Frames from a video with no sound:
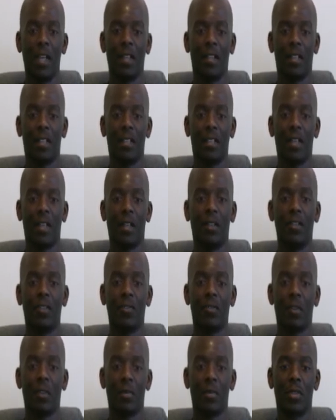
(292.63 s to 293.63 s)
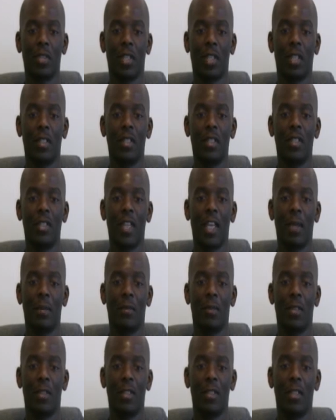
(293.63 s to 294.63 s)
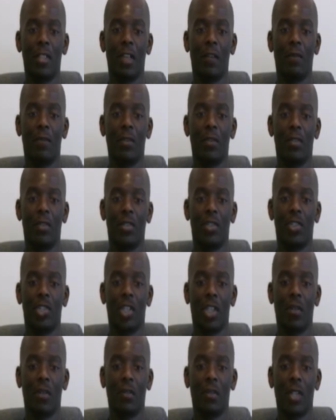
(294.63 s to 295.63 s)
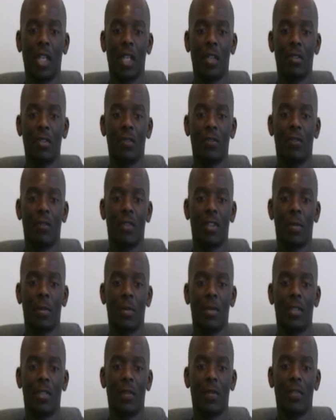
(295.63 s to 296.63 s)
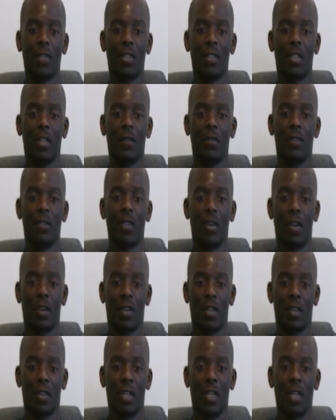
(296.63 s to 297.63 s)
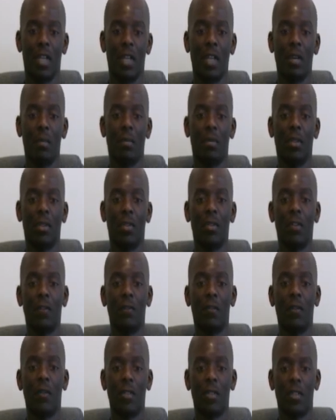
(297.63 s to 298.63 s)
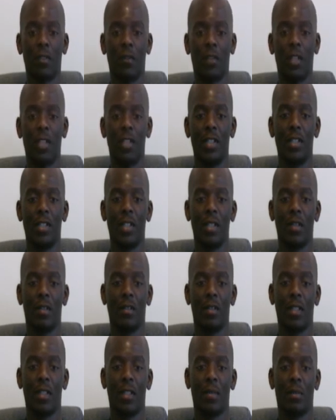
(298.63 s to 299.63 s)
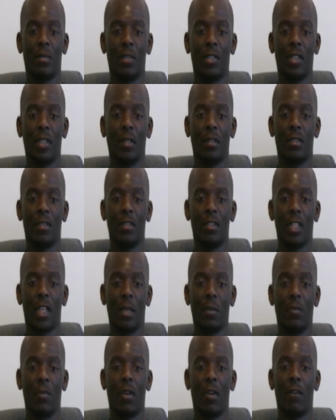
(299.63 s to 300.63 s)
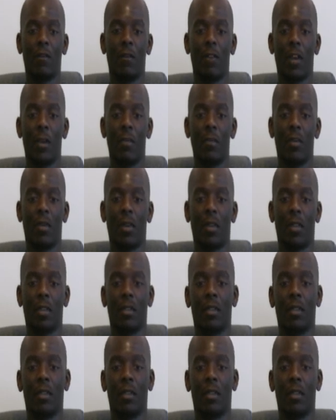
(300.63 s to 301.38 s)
The cell description in the table itself uses general language for a specific set of targets, below the focus of each cell in the particular framework.